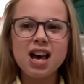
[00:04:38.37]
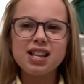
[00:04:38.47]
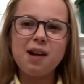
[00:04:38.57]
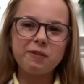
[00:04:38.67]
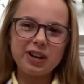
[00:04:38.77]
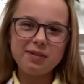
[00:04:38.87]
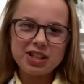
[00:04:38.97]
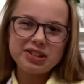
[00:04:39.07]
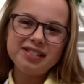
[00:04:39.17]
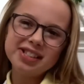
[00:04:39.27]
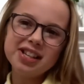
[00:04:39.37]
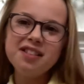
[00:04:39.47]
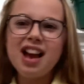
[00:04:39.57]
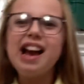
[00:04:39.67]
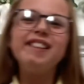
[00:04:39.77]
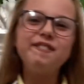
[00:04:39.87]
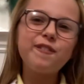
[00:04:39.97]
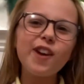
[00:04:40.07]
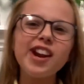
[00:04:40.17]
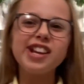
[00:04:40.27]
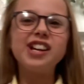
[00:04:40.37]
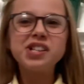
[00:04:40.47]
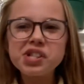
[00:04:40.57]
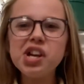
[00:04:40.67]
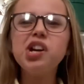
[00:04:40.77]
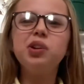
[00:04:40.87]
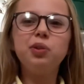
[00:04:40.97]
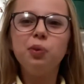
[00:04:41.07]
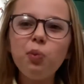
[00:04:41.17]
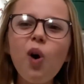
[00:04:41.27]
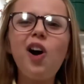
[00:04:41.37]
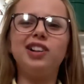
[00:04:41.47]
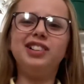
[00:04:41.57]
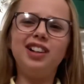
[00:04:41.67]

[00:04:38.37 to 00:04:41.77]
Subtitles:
and I'm going to be showing you in 3, 2, 1.